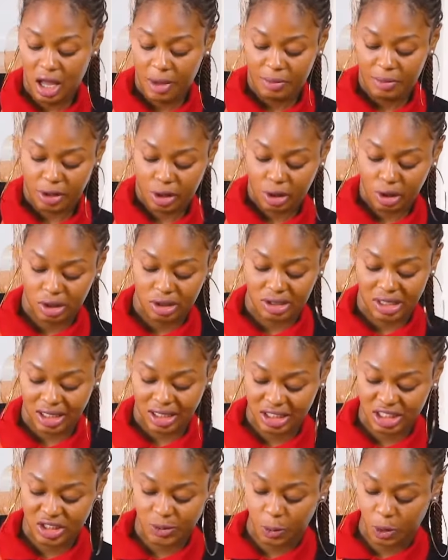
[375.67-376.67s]
because at
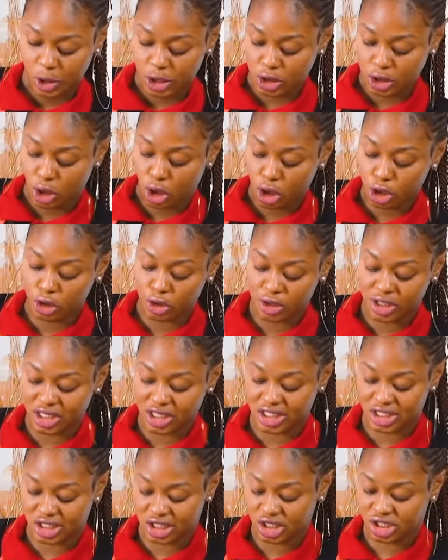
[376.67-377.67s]
this point all you need
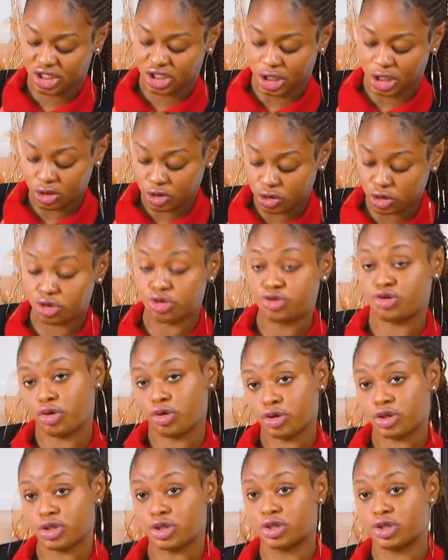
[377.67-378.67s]
is the gentle
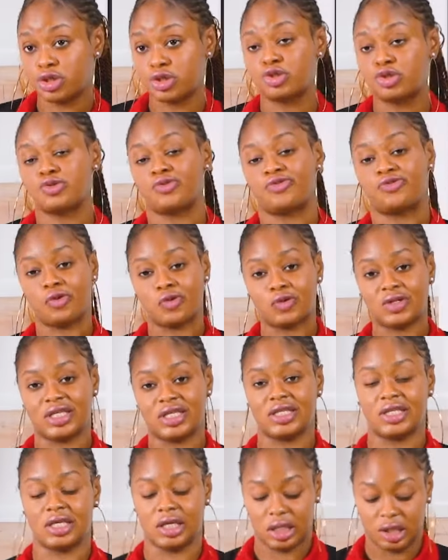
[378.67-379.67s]
strokes to fold
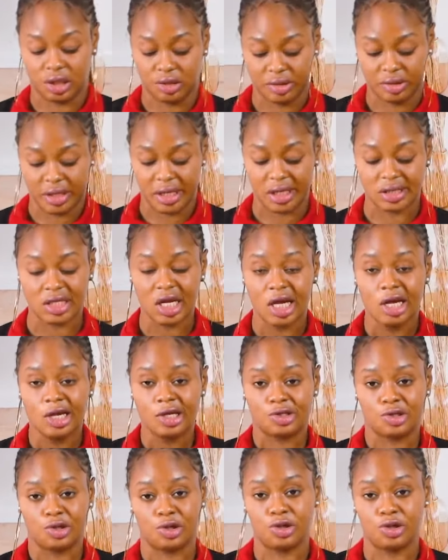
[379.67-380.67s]
in the ingredients
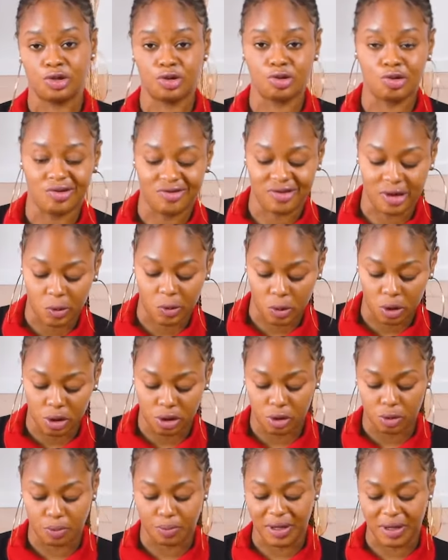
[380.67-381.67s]
so you don't overwork
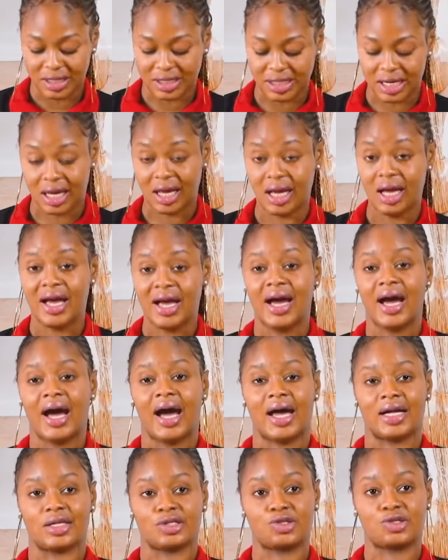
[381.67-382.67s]
your batter
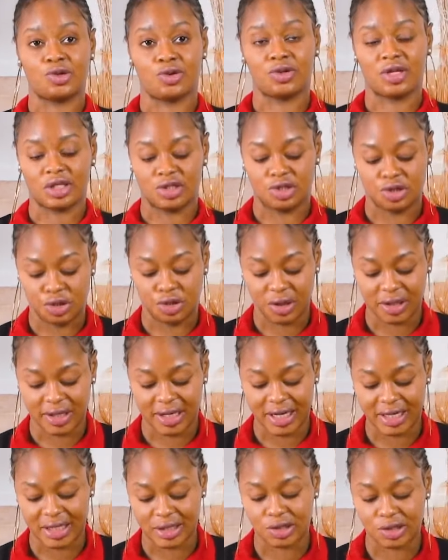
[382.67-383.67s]
and so that you don't
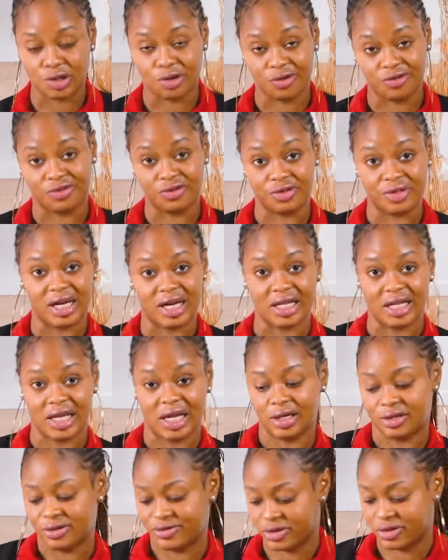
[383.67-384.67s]
get it toughened at the
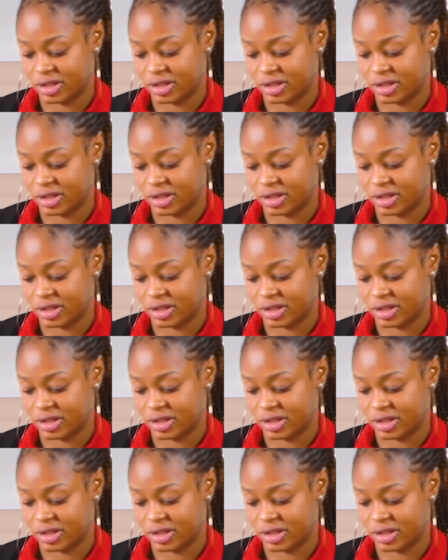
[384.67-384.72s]
end of the